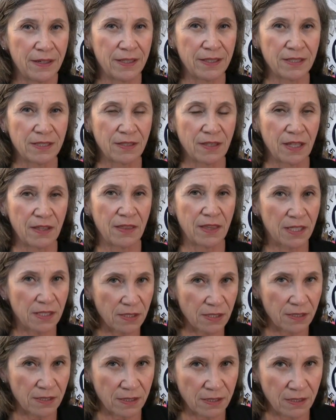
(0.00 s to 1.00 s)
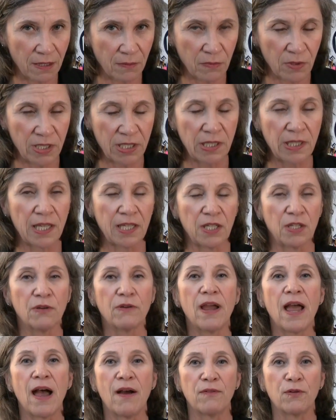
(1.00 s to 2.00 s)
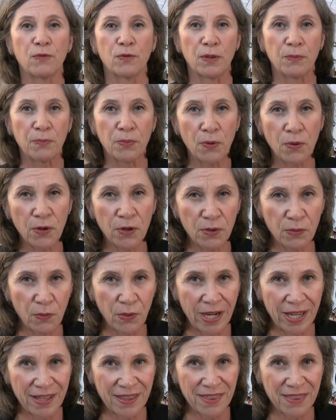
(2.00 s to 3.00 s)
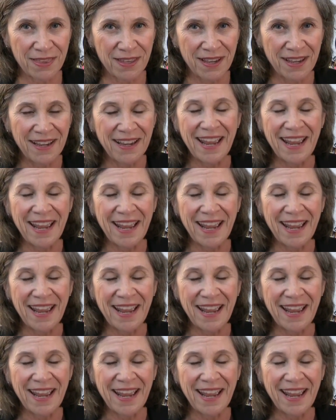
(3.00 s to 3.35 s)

is that this is someone that you have a rapport with